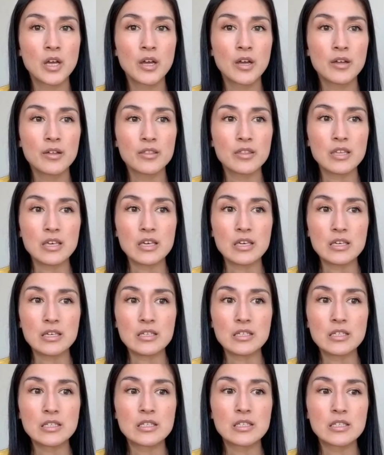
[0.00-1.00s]
these
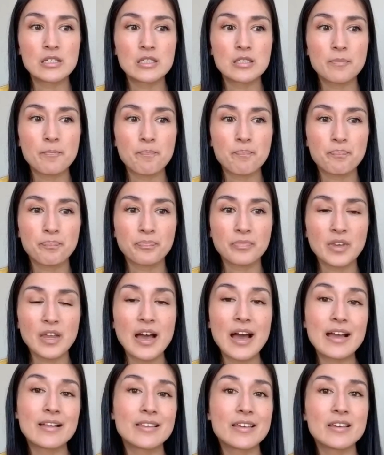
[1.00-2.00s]

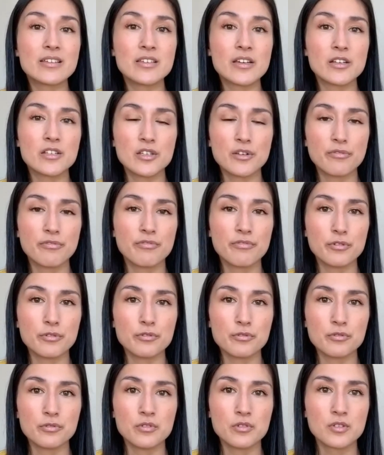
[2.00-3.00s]
highly addictive
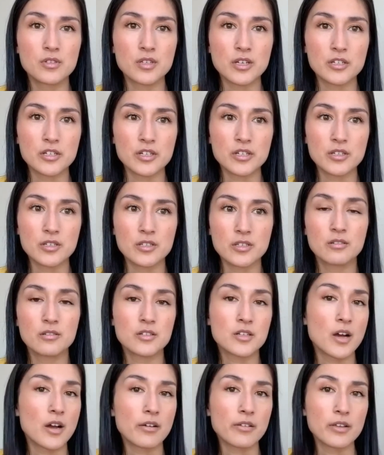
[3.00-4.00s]
foods such as
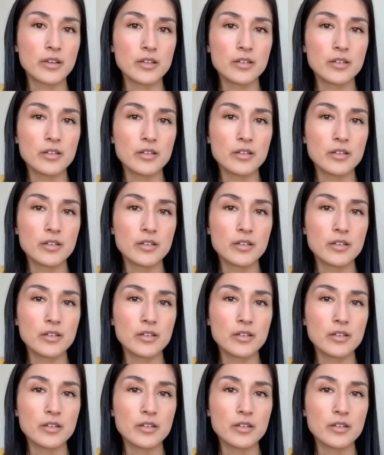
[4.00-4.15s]
chocolate.